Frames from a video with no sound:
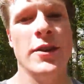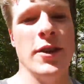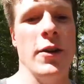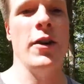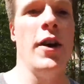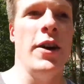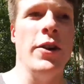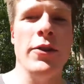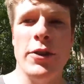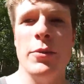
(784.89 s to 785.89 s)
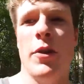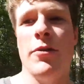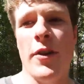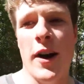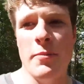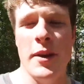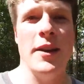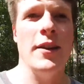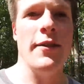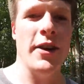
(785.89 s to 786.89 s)
So you won't find
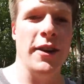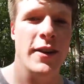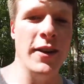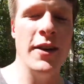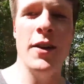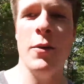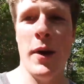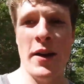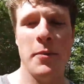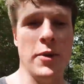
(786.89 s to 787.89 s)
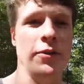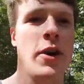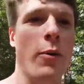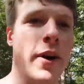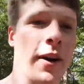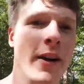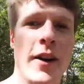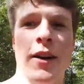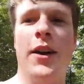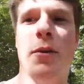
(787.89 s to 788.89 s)
me living way in the middle of nowhere,
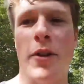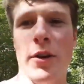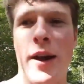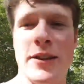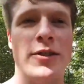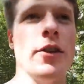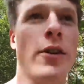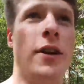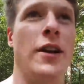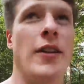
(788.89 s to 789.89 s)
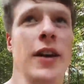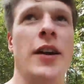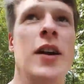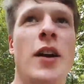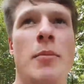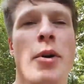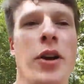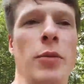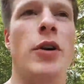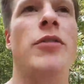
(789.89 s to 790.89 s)
you know, with a grass skirt or anything,
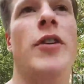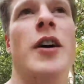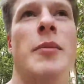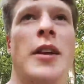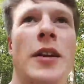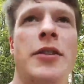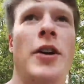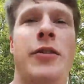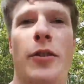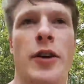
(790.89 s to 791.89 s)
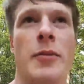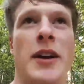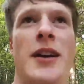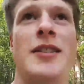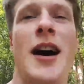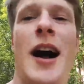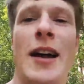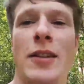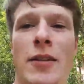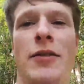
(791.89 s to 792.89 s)
but you will find me living off the grid because
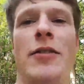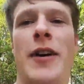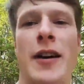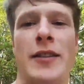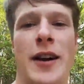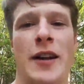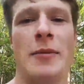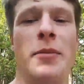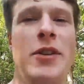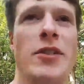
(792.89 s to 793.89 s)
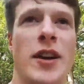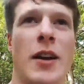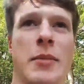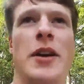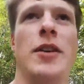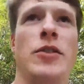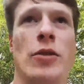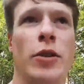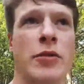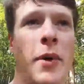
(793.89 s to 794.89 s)
I love the fact that I can be just kind of be in
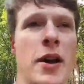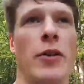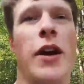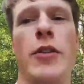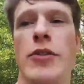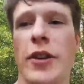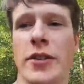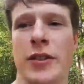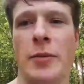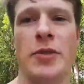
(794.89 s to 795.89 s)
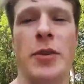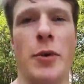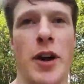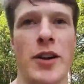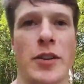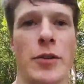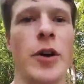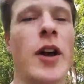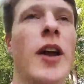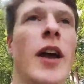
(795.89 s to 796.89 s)
control of my own energy consumption and what I do.
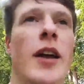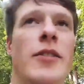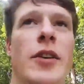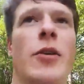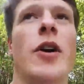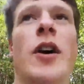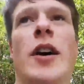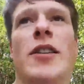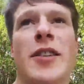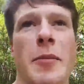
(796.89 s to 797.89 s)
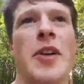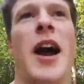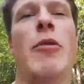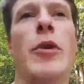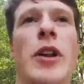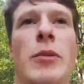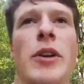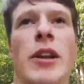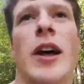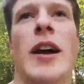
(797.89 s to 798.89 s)
And so something I really
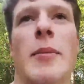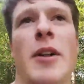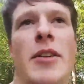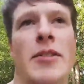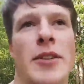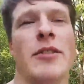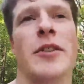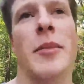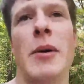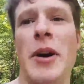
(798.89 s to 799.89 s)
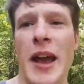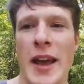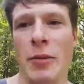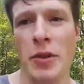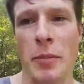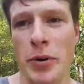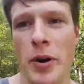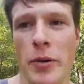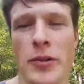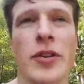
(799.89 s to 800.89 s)
like about this system, I want to end with the
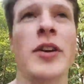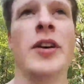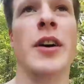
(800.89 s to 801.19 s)
pros.